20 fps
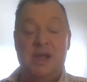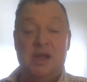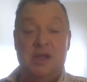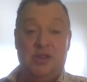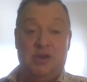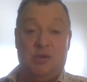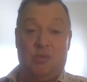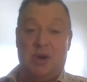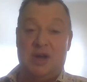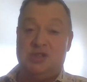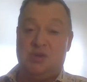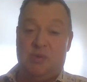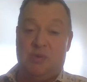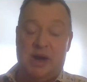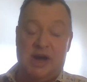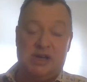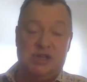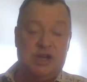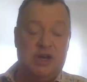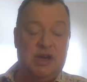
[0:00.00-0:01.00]
The
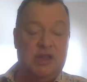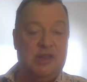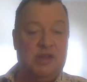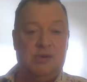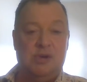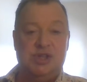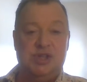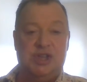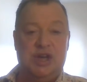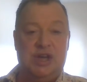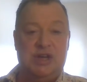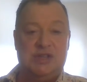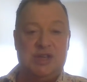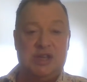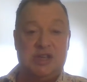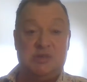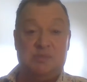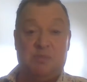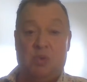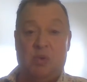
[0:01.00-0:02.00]
resurrection of the Lord
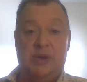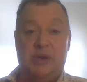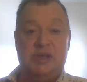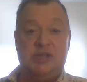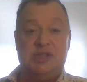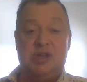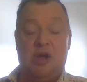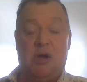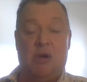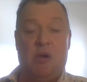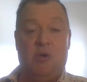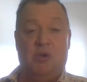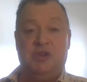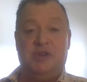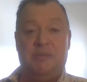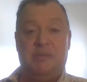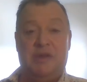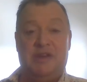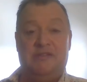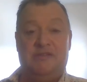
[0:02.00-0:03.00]
Jesus points to
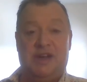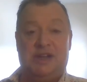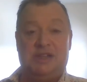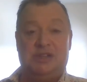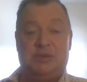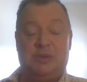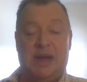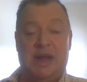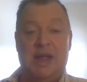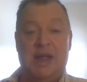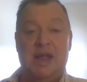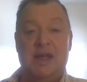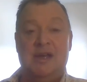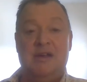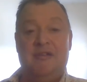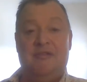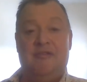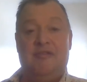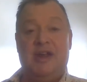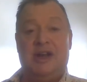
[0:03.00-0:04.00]
ultimate victory
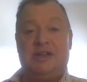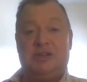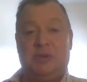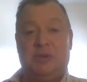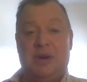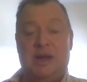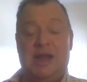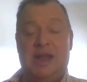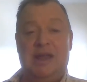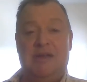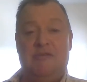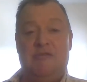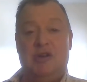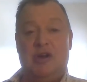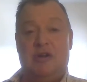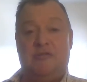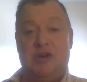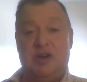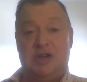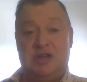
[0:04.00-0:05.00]
victory even
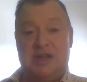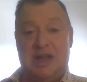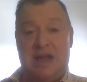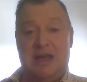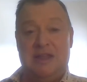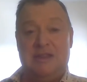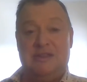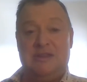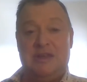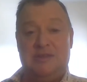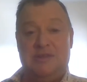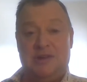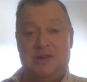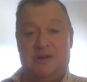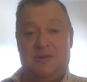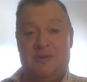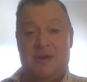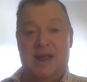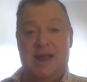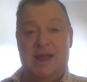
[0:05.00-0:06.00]
over death and the
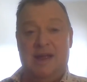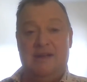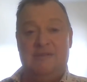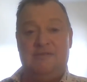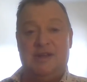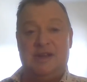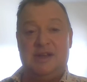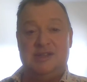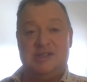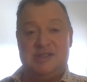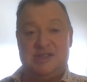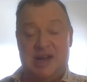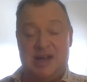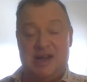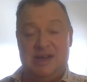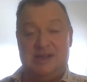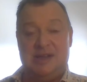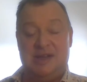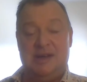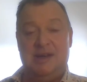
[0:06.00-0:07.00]
grave and
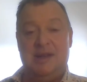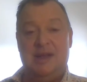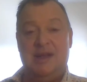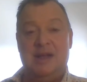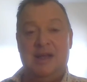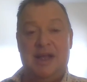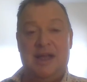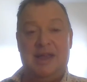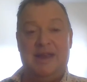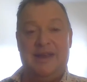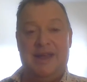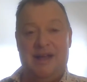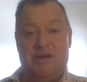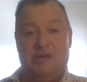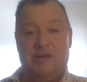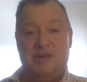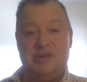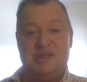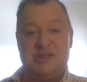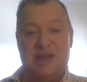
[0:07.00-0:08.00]
Satan and
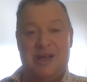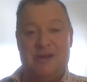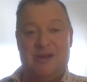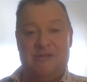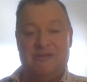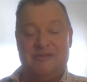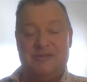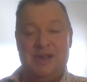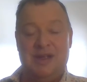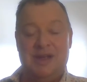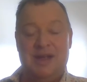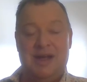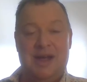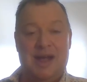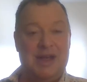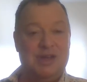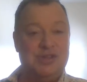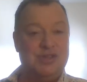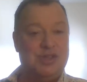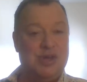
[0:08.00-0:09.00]
hell itself.
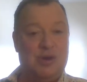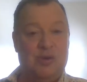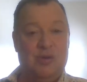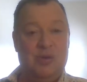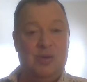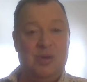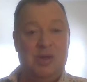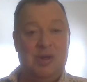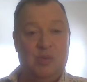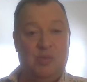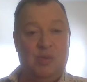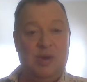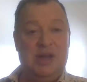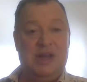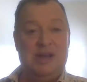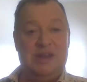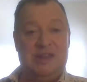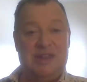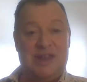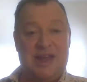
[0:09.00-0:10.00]
And so we
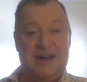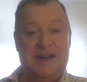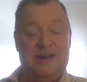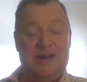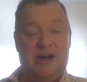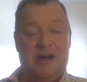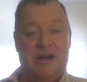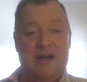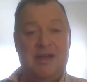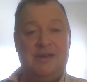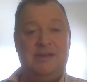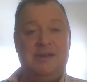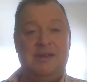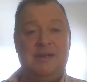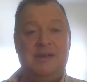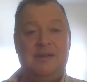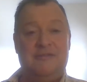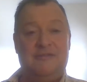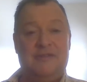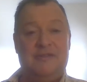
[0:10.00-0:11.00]
can thank God
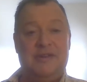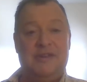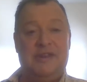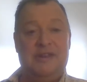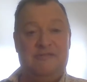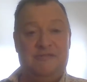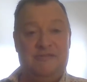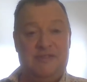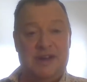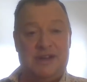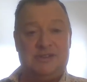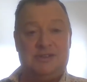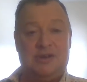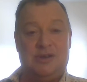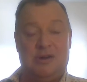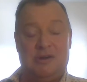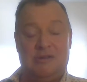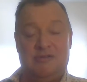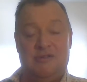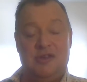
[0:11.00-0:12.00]
for the
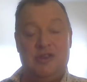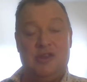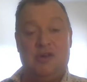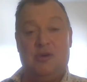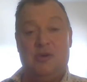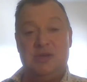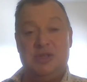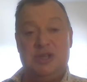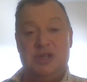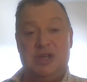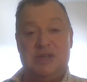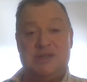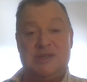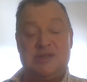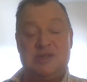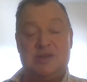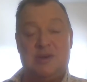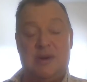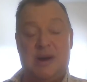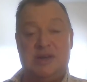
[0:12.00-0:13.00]
victor, for the Lord
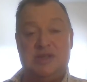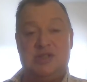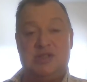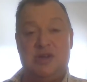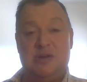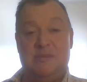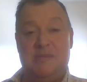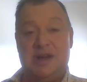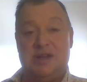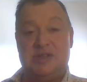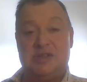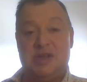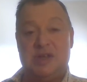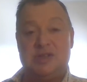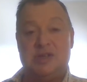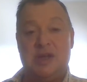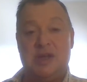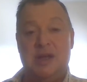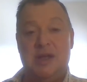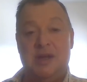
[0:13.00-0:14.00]
Jesus Christ, who makes
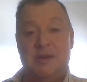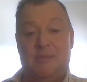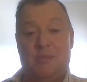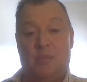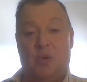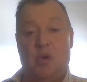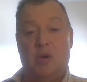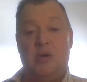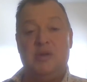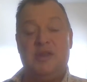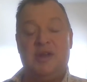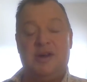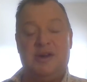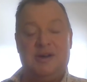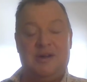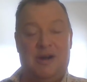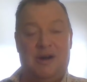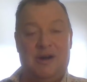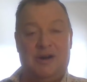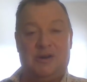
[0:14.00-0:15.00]
us more than
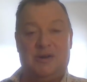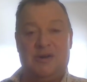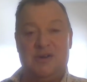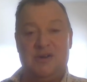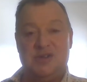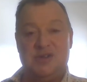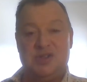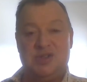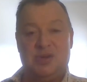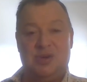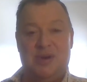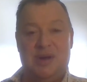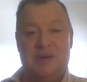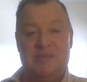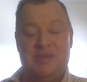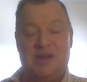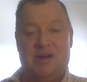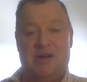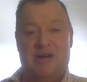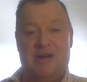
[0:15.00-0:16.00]
conquerors through
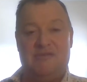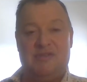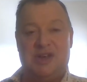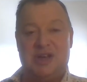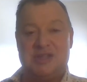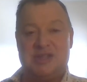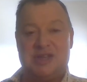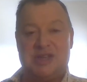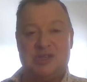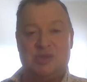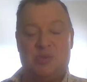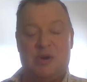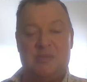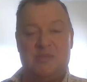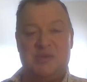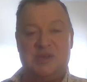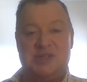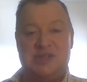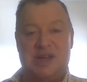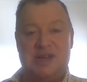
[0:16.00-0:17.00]
him that loved us, as
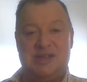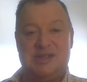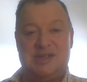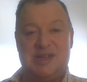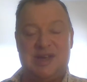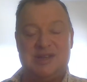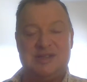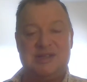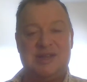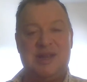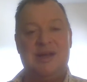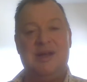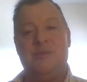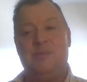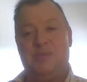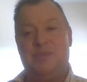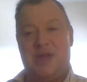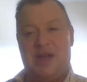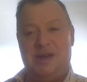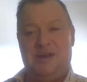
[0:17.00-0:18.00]
Romans 8 says.
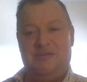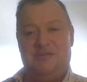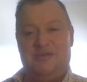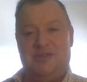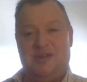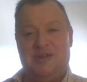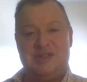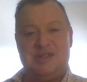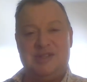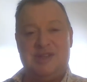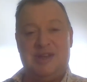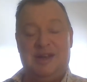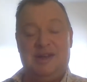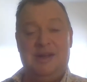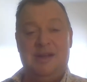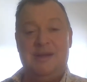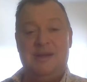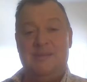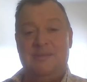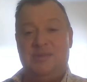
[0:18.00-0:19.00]
Thank you for listening.
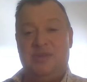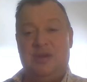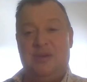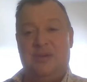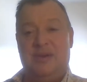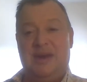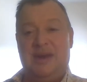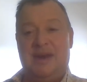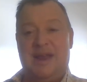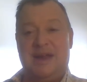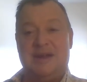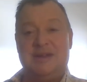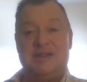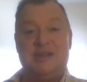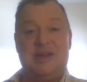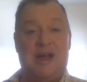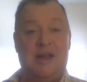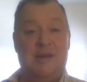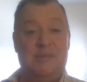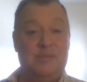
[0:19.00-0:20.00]
Tune in next
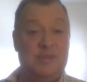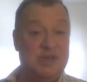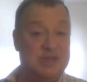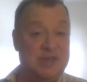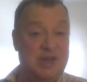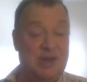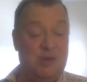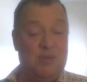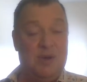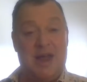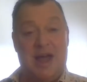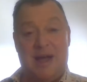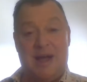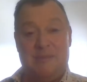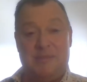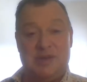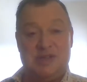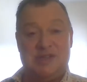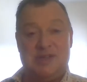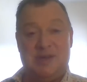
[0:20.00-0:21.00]
time to see what
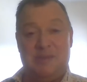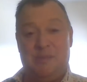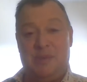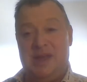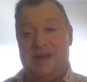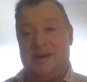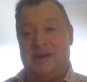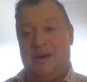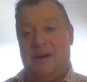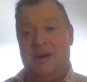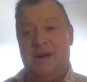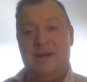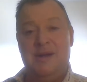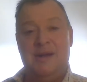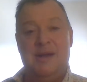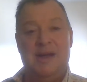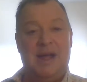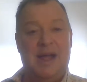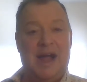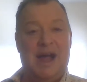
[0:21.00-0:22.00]
happens to Peter
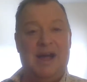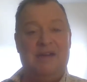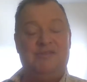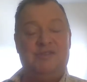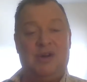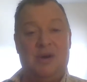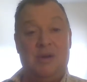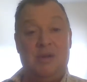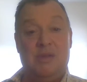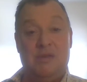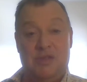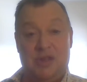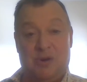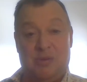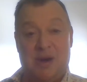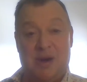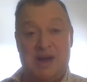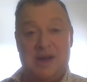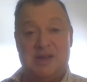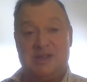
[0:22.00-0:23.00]
after the
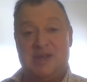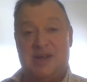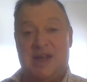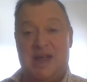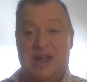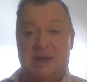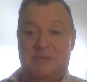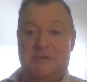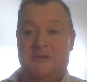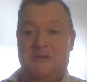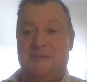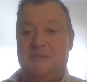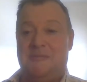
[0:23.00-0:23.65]
great escape.